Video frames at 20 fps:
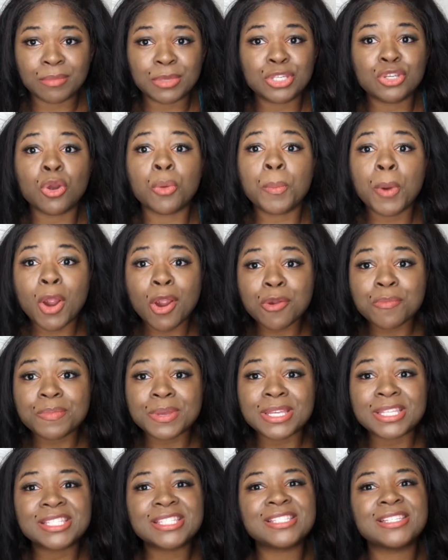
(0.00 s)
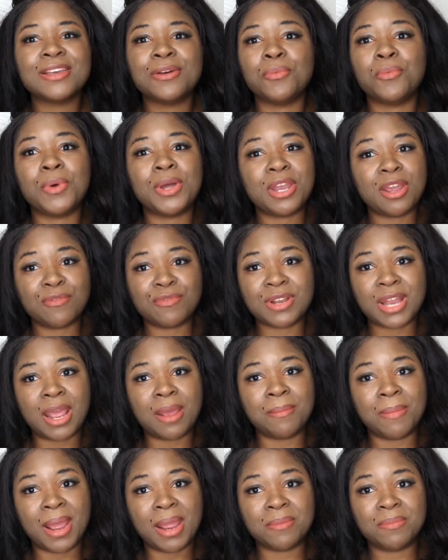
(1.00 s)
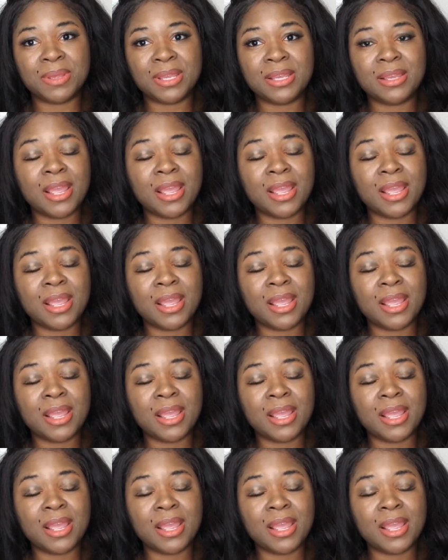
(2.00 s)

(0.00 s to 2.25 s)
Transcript: your purpose, whatever that might be.